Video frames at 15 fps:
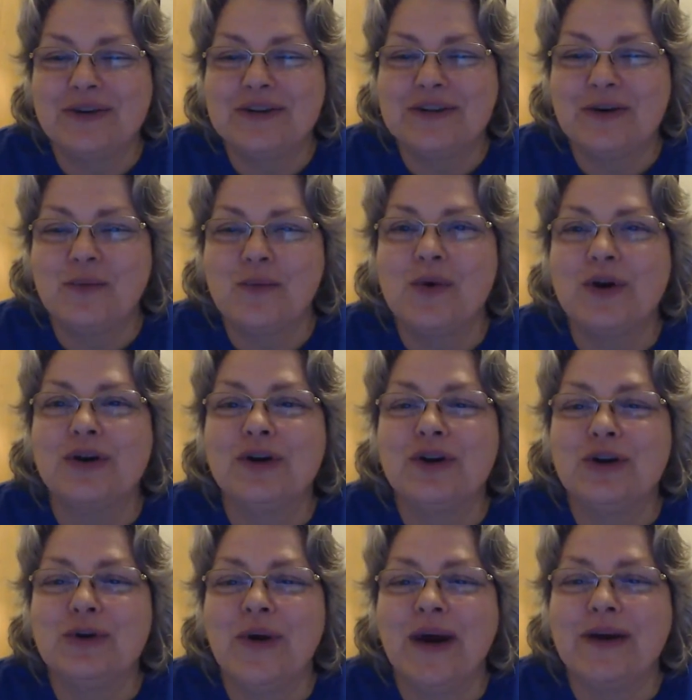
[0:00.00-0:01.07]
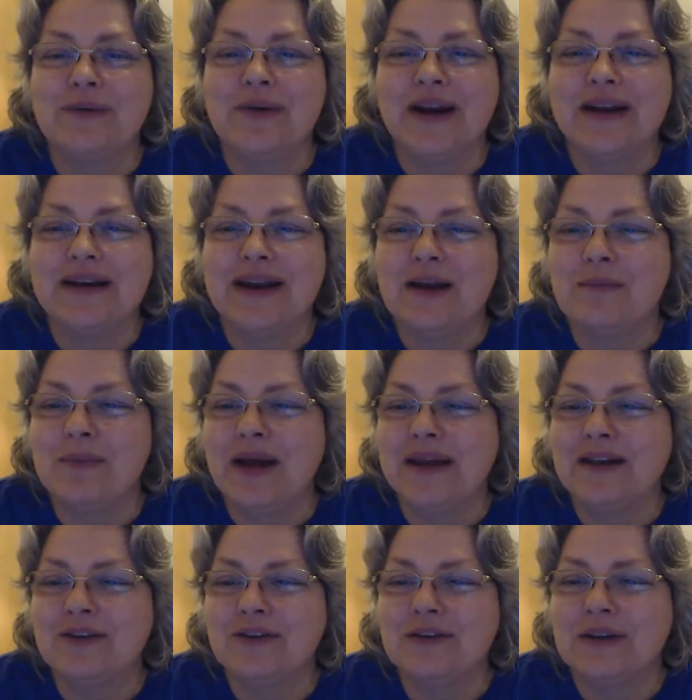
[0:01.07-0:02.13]
So what are you at right now,
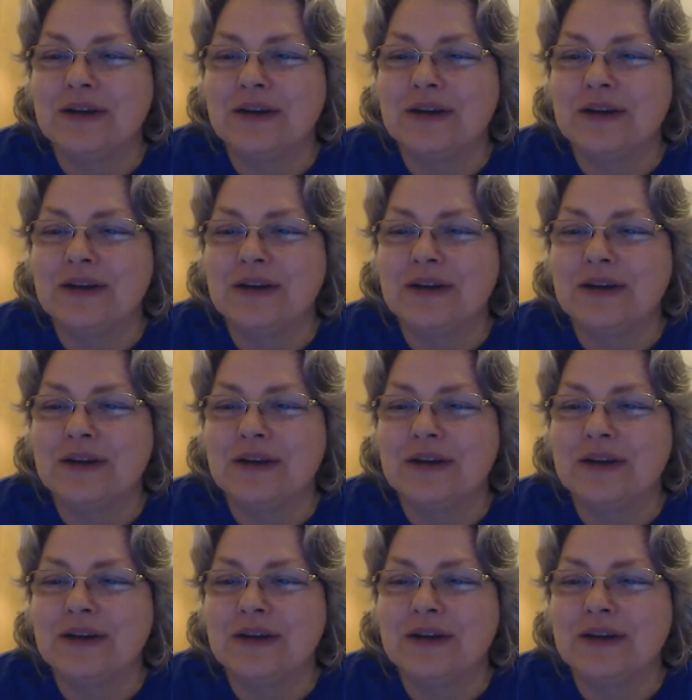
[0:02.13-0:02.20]
Michael?